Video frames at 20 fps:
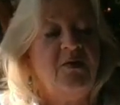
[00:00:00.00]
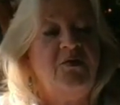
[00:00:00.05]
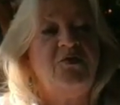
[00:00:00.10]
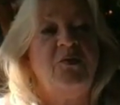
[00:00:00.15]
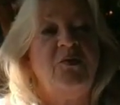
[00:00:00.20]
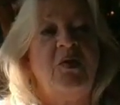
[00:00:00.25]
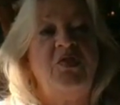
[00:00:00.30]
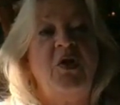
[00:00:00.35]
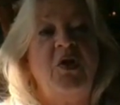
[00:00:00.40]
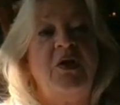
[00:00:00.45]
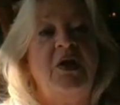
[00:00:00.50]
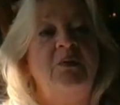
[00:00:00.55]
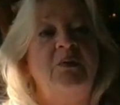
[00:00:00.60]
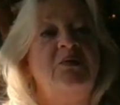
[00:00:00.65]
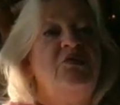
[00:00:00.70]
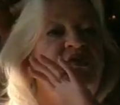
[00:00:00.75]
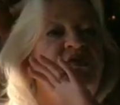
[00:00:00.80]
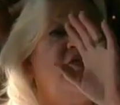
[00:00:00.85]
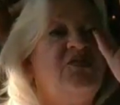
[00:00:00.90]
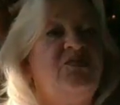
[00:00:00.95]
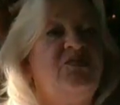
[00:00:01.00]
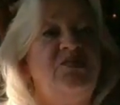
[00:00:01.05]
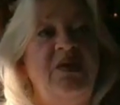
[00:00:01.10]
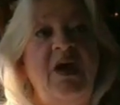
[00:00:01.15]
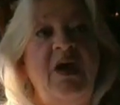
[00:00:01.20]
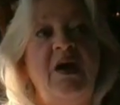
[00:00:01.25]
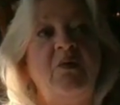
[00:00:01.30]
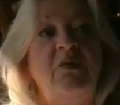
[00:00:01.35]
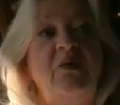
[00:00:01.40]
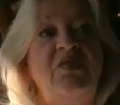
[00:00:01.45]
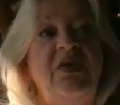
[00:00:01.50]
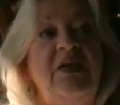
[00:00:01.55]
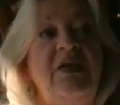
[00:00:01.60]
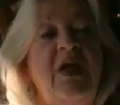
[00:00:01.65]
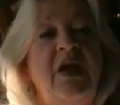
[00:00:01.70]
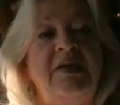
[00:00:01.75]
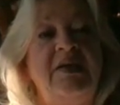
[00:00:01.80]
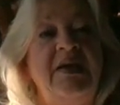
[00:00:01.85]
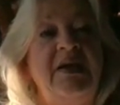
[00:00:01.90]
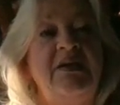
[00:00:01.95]
So I thought I would just, the heck with it,
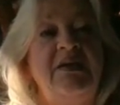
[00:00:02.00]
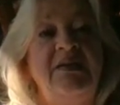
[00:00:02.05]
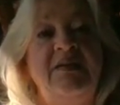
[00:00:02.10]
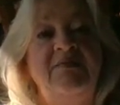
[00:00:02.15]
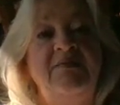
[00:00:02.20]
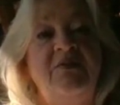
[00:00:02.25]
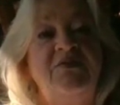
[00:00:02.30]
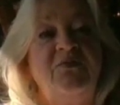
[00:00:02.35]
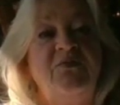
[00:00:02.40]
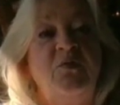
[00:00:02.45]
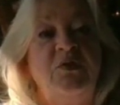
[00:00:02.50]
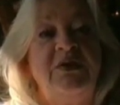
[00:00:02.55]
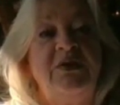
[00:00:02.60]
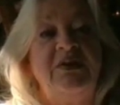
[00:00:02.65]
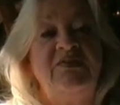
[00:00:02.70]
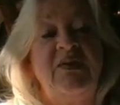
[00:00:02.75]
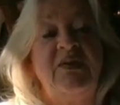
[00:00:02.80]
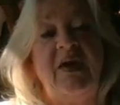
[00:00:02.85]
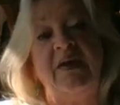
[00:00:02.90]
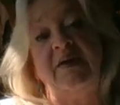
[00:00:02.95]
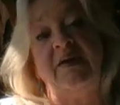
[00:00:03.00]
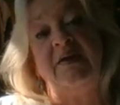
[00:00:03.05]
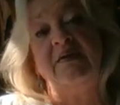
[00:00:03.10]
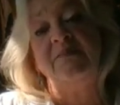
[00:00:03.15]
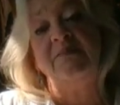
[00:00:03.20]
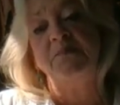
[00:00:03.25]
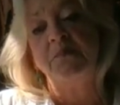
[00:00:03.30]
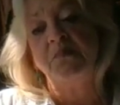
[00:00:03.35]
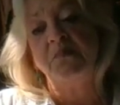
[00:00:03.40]
I can't leave those four days hanging.